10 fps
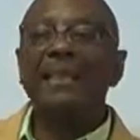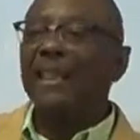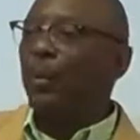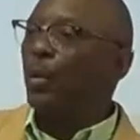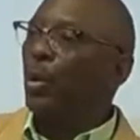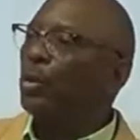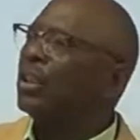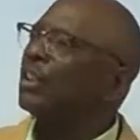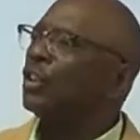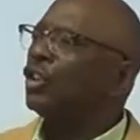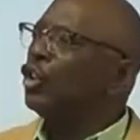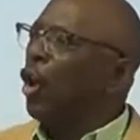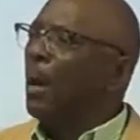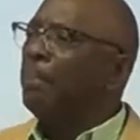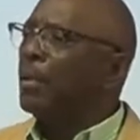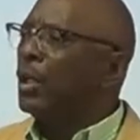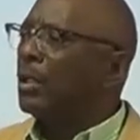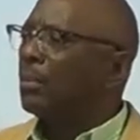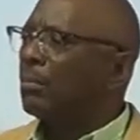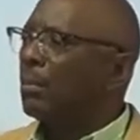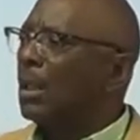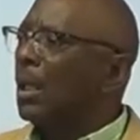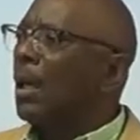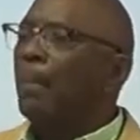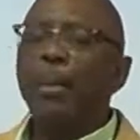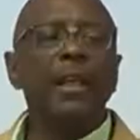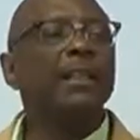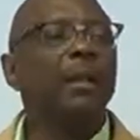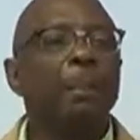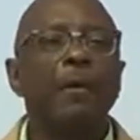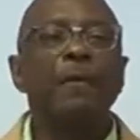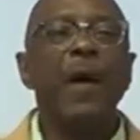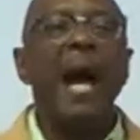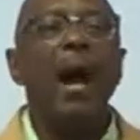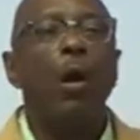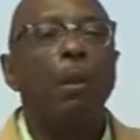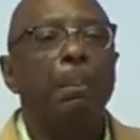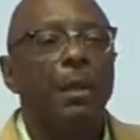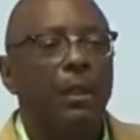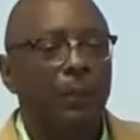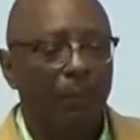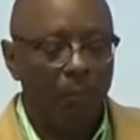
Sea Rules. It's a short book, but it's a profound book.